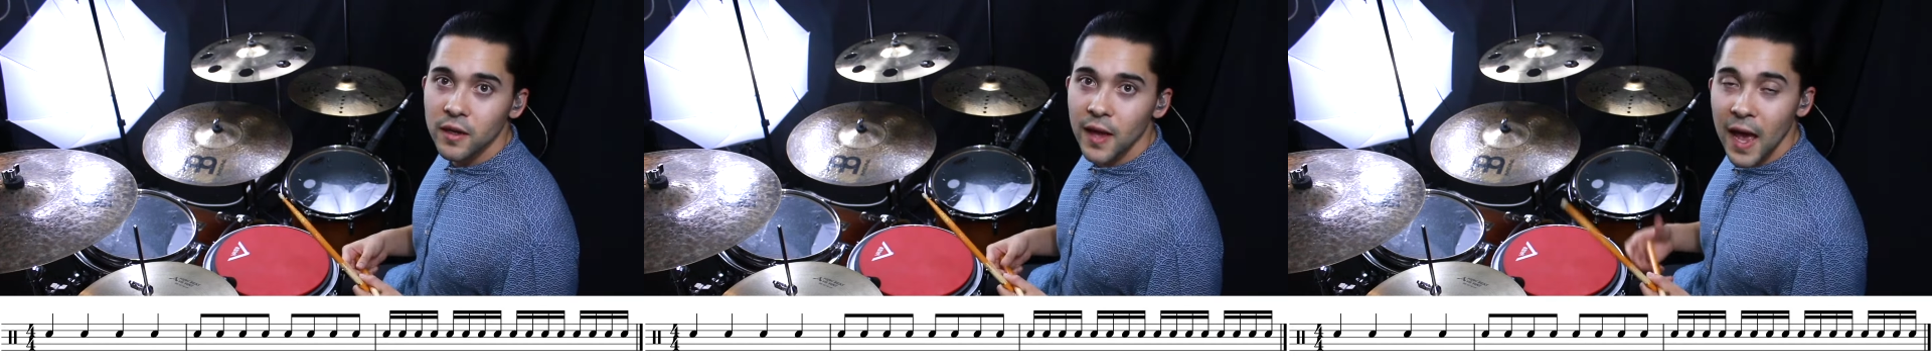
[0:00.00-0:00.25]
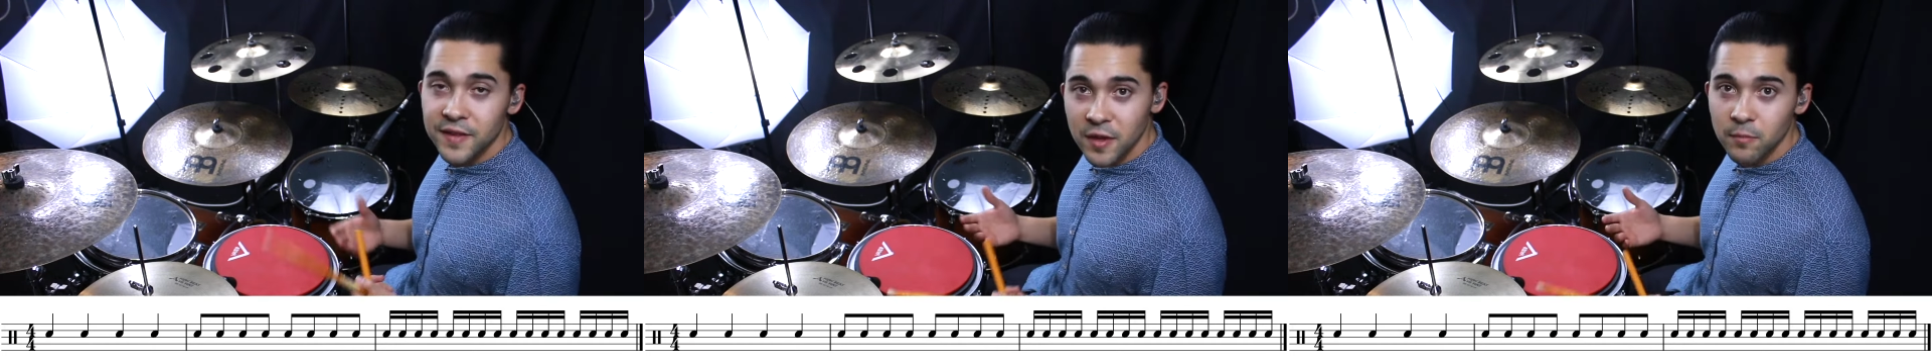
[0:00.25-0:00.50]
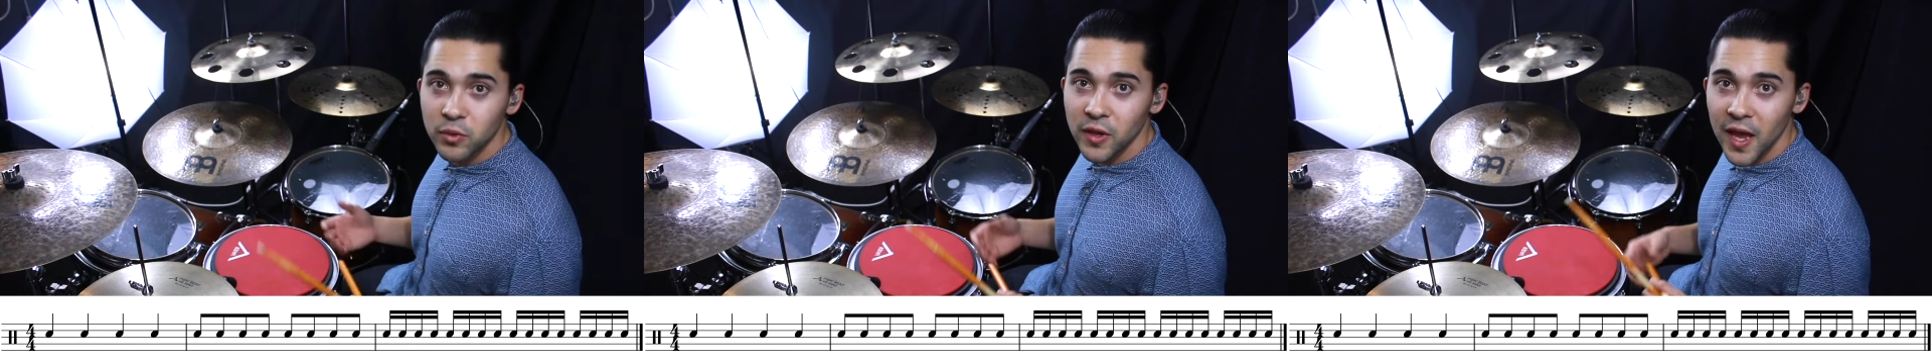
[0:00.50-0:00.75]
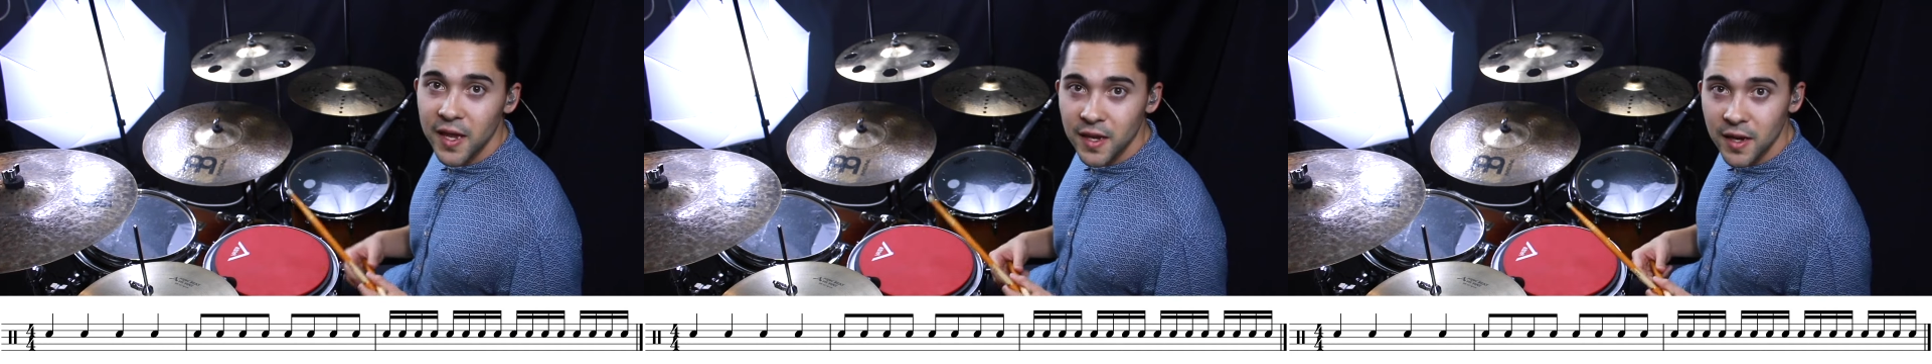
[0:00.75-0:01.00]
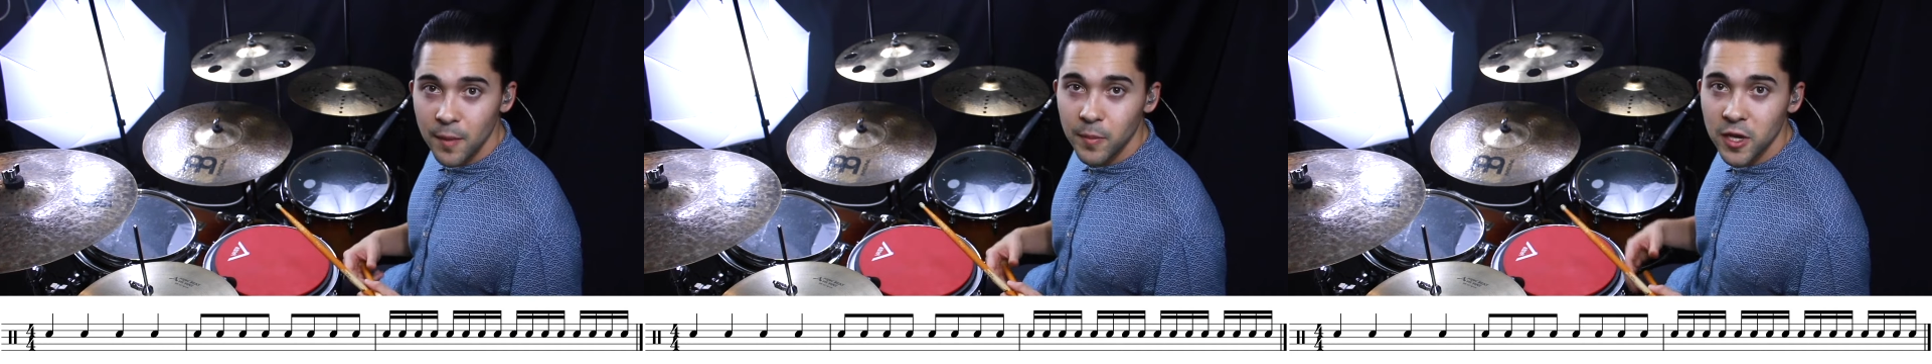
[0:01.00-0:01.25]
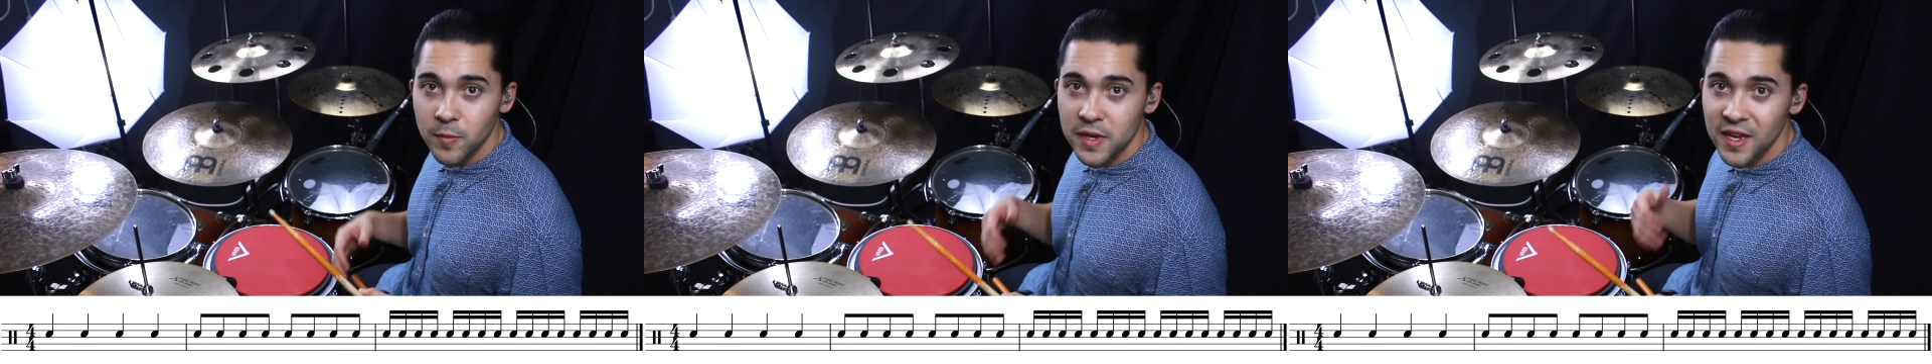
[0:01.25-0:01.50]
As I'm playing it, I'm going
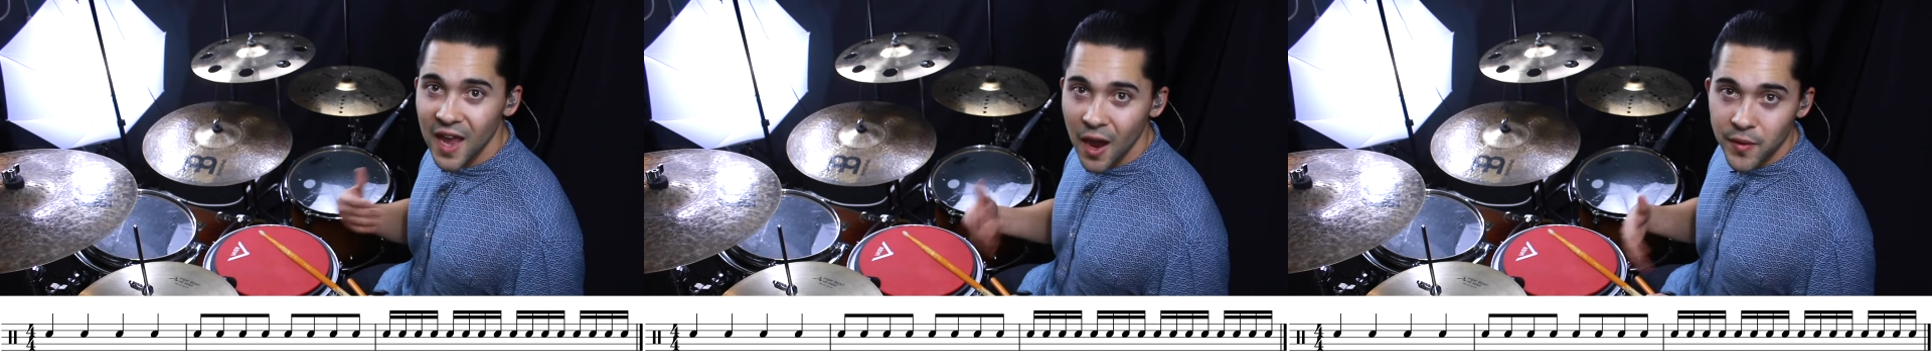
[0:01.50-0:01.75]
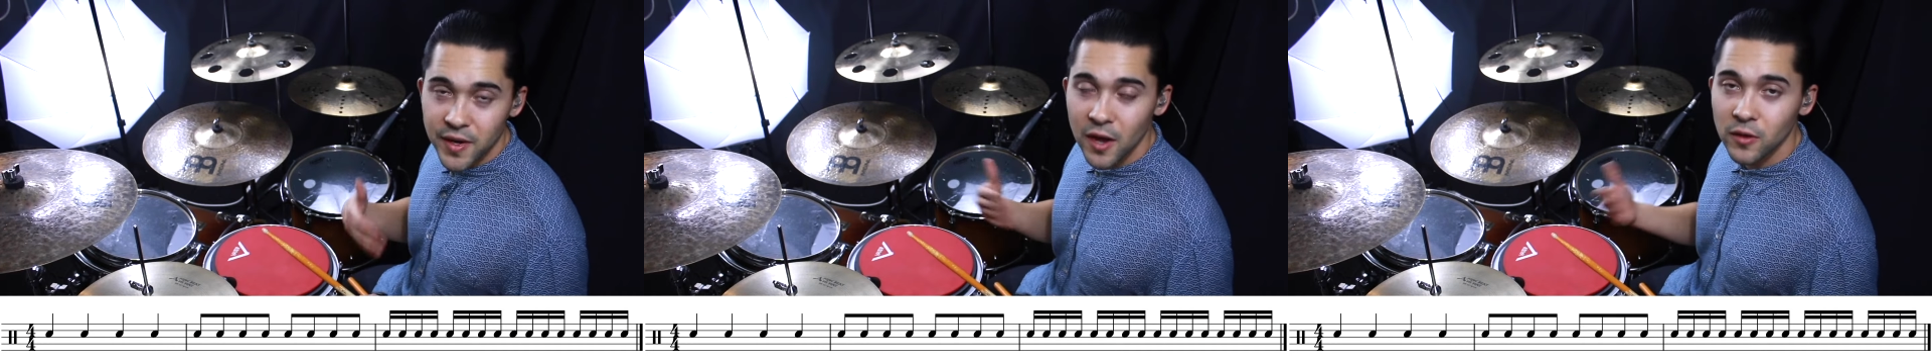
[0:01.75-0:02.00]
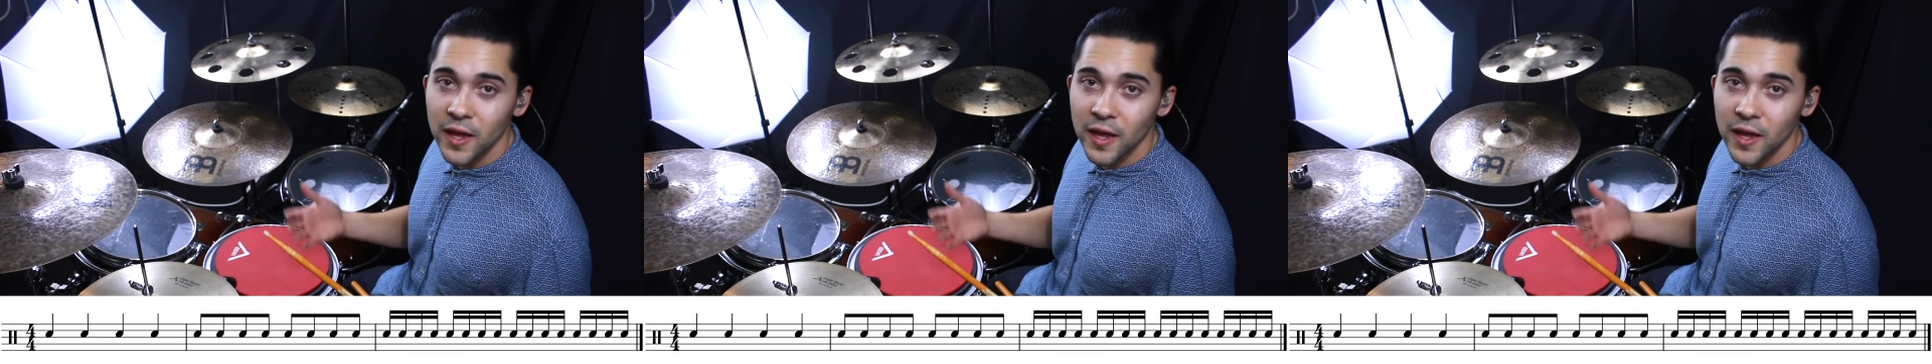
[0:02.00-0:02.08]
to be counting out